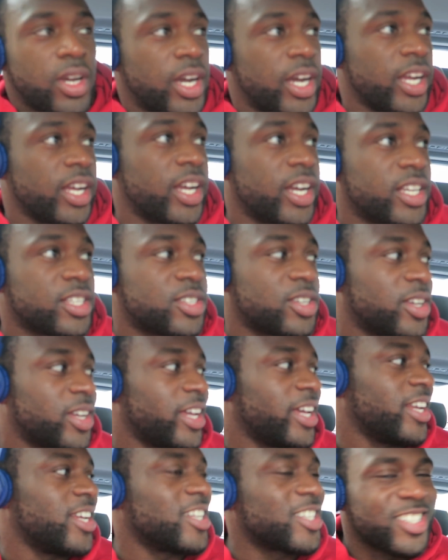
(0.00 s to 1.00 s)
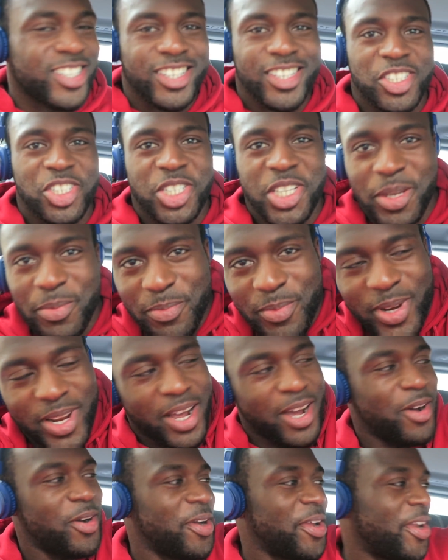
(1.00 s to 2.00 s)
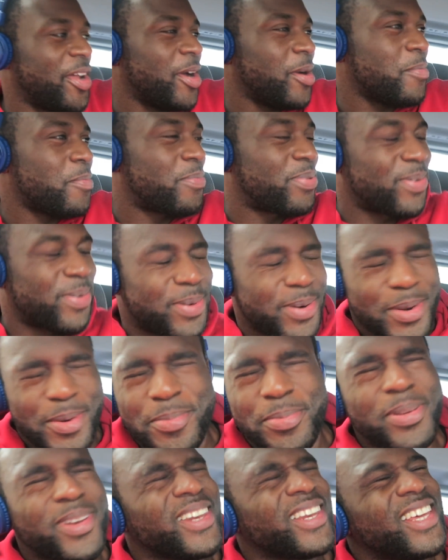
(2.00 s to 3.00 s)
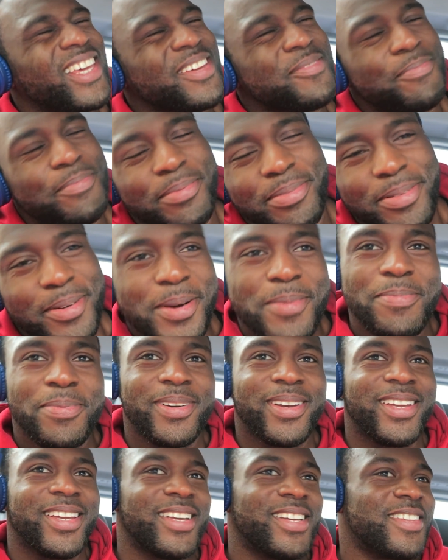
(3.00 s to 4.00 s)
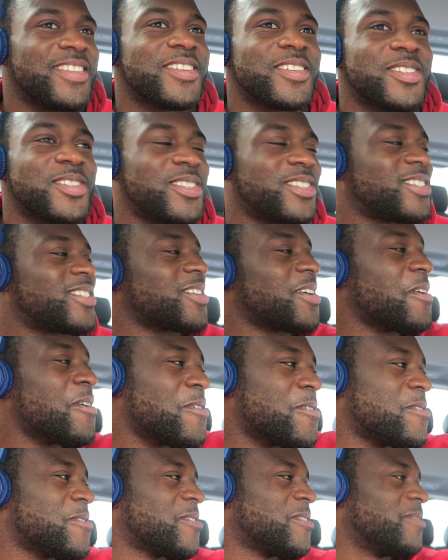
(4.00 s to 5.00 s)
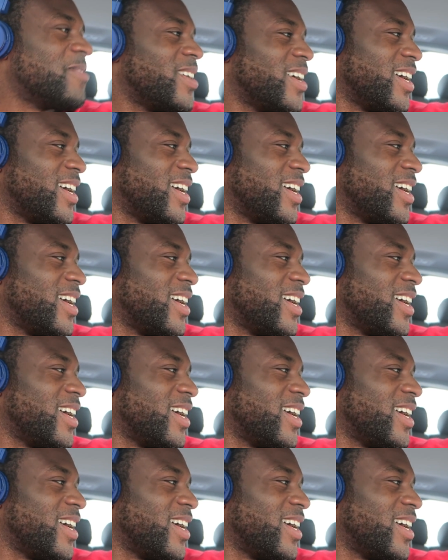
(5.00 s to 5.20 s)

Alright guys, so heading to the gym now and I'm properly in the zone,